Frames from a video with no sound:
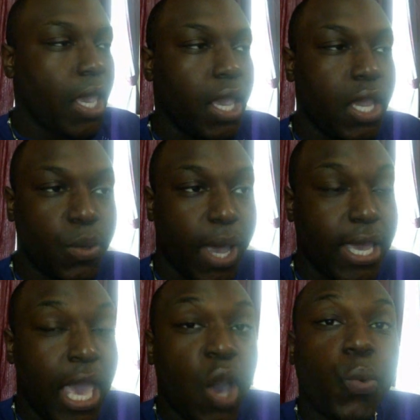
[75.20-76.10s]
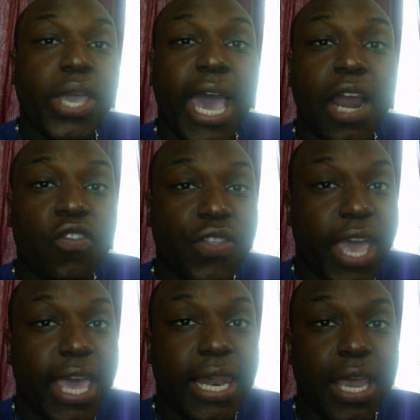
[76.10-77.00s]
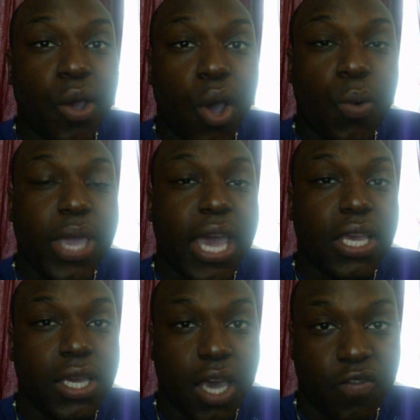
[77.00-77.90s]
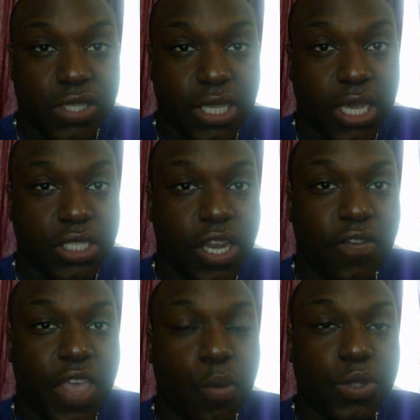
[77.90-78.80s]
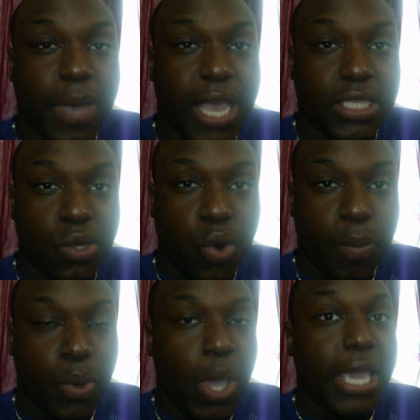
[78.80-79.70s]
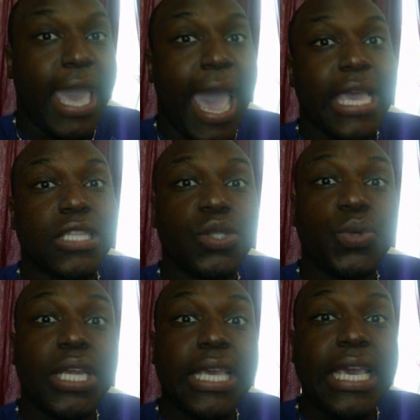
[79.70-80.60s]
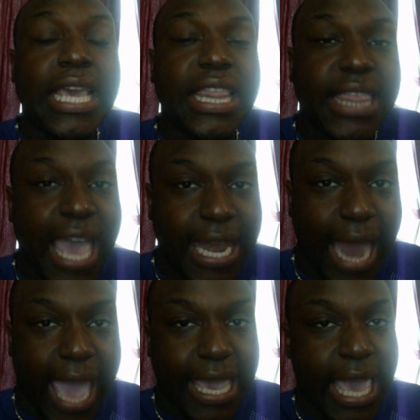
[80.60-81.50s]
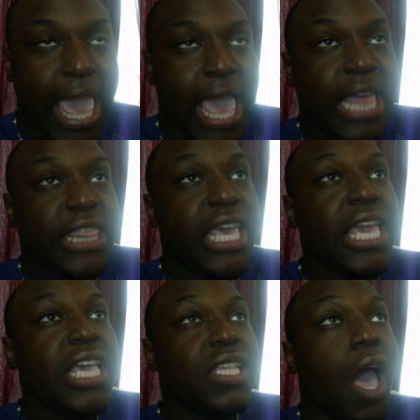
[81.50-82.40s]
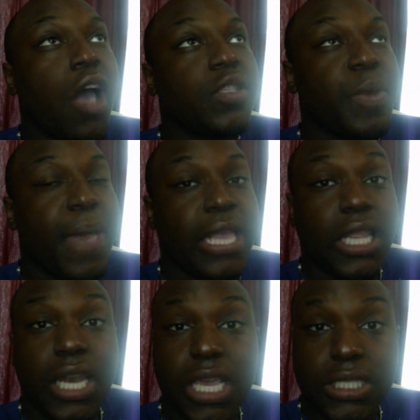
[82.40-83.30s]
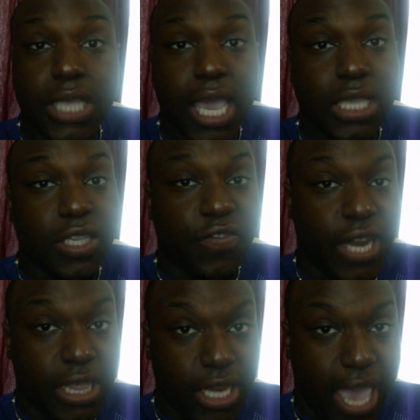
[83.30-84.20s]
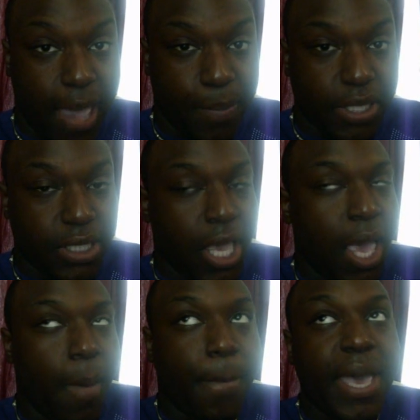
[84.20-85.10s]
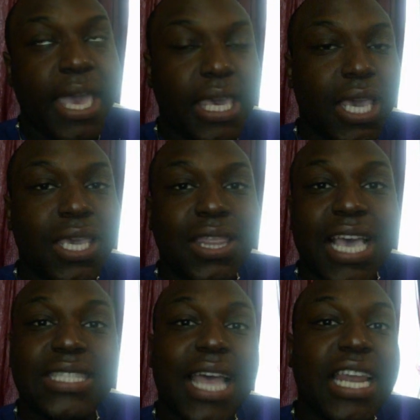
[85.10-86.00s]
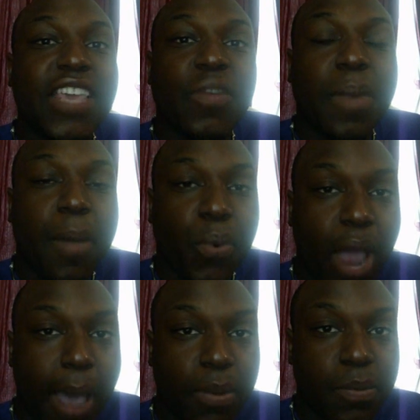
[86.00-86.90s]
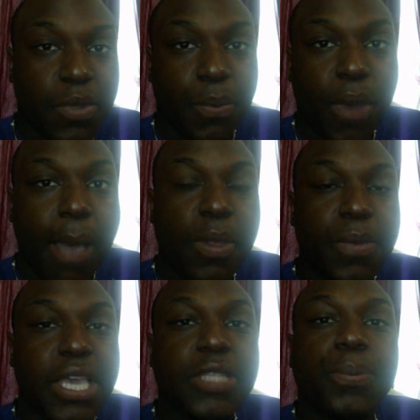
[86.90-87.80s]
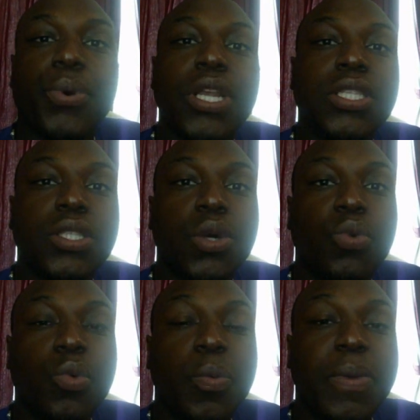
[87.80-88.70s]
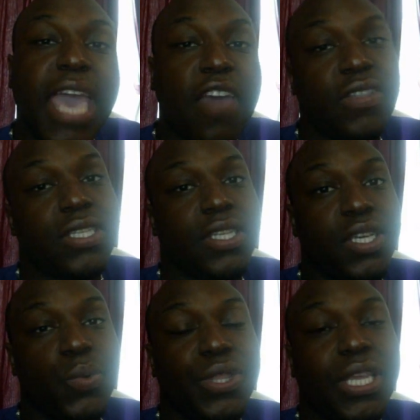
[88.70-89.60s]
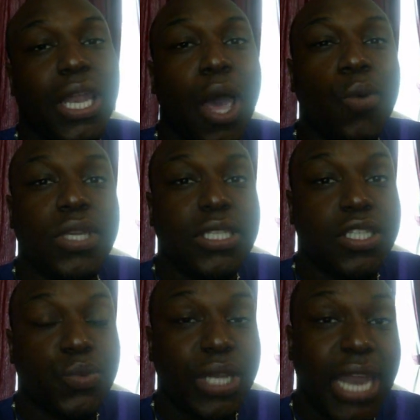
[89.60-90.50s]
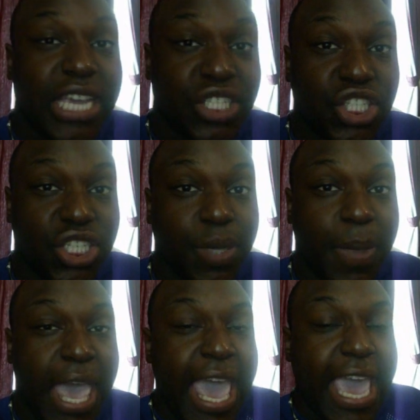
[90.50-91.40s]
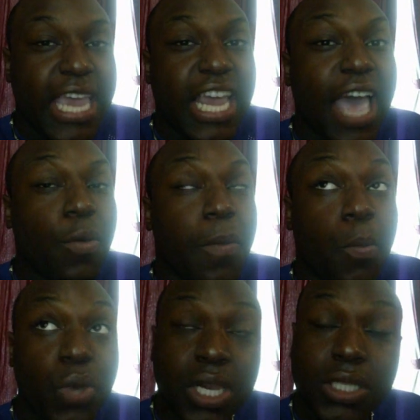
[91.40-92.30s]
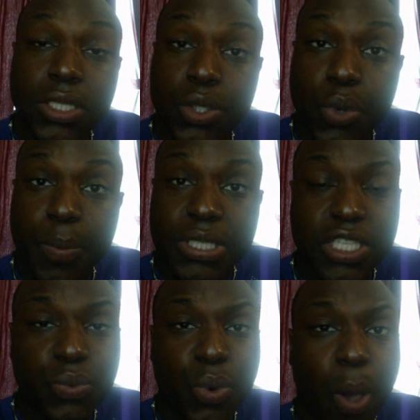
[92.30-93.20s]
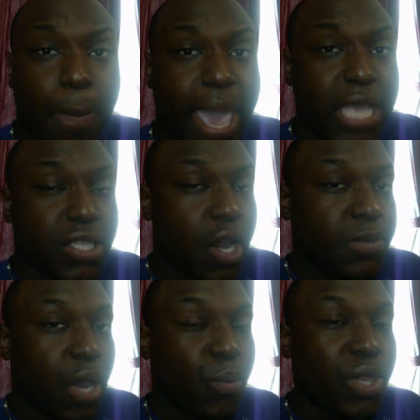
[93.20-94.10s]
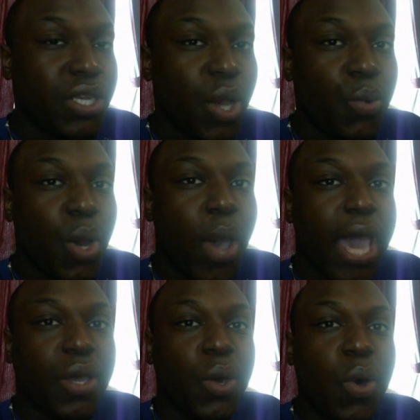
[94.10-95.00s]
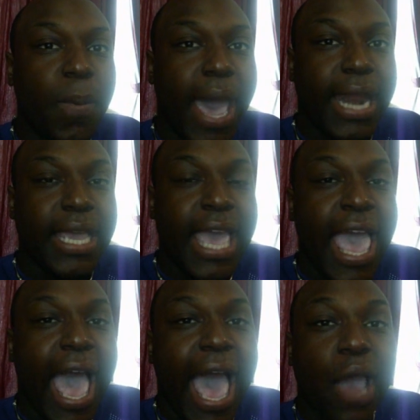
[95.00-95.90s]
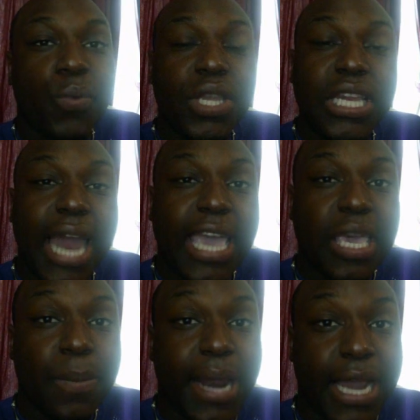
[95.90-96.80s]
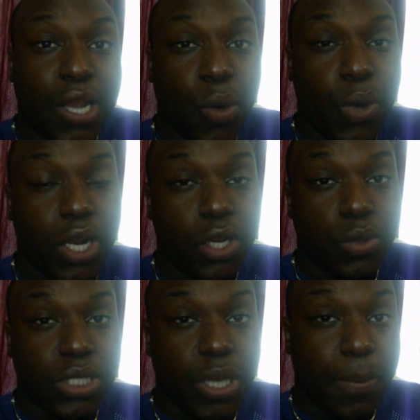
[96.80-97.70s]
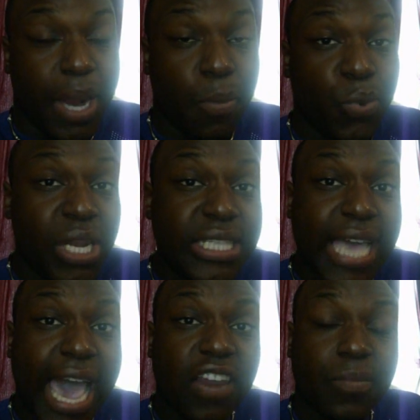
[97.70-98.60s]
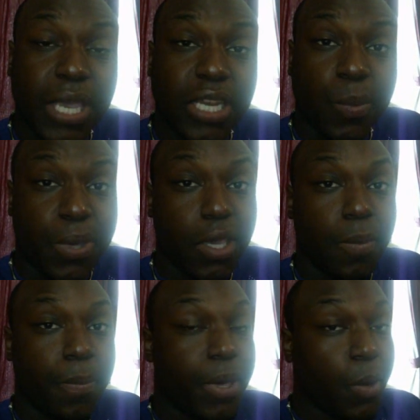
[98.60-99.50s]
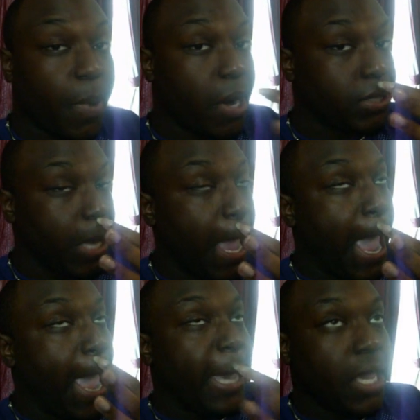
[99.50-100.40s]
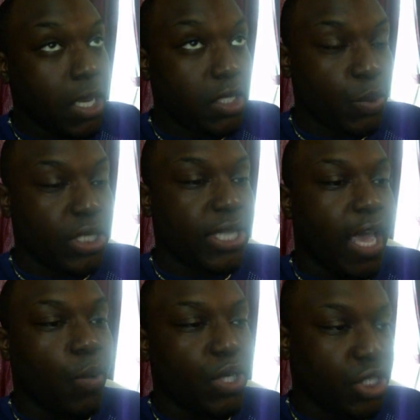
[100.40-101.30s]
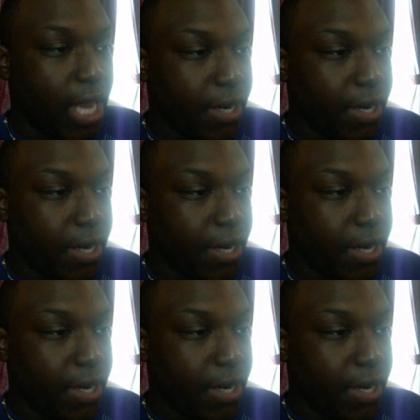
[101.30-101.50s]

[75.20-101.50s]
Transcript: Anyway, we got over that. Later on, we had a good conversation. Everything was back to normal. Got into it again that night. Then he calls me back the next day as if nothing happens. But Kenya, that's not even my problem. The problem is pretty soon we will be having to deal with a long distance relationship. And I'm willing to do it, but since we're on bad terms, I really don't know how to go about it. I really like him and I don't want to lose him, but I'm really tired of being the bigger person. Kenya, the sweetest thing, what should I